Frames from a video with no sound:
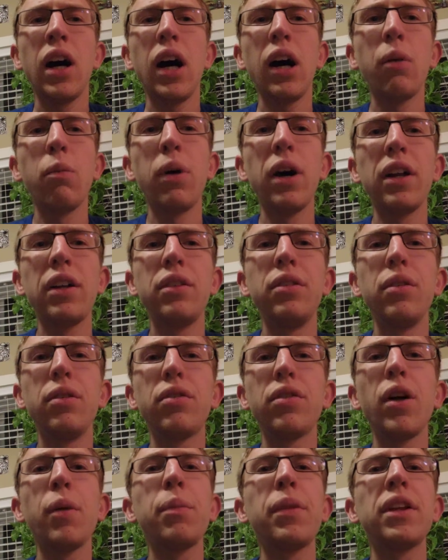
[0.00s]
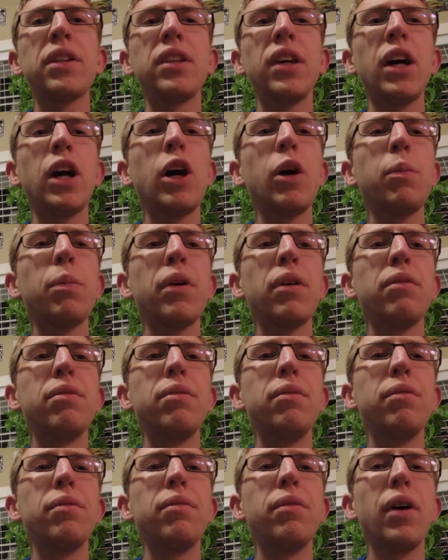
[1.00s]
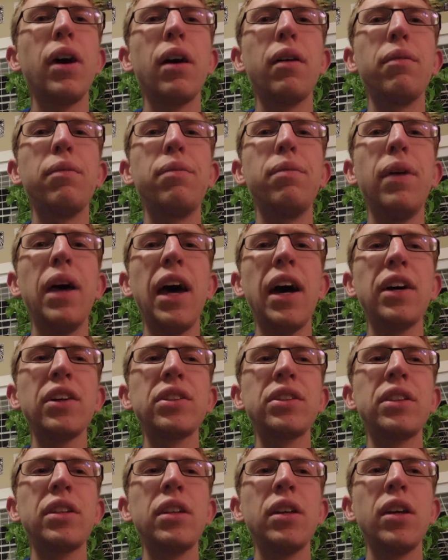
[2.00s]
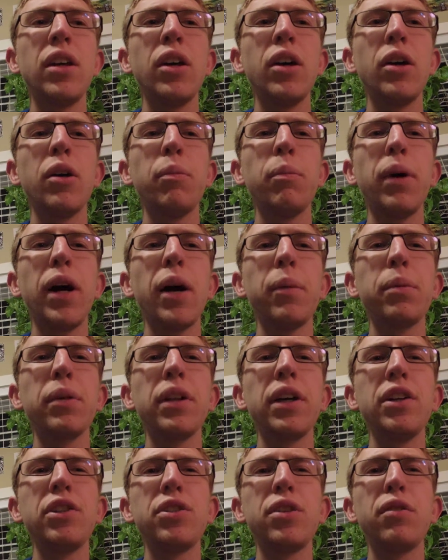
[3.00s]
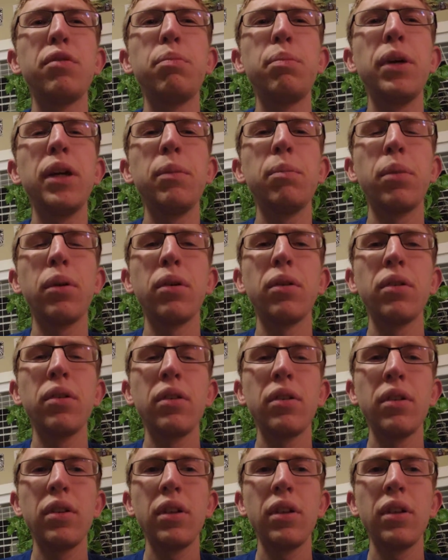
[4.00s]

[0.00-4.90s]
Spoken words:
I want to do something to help a vast population of people.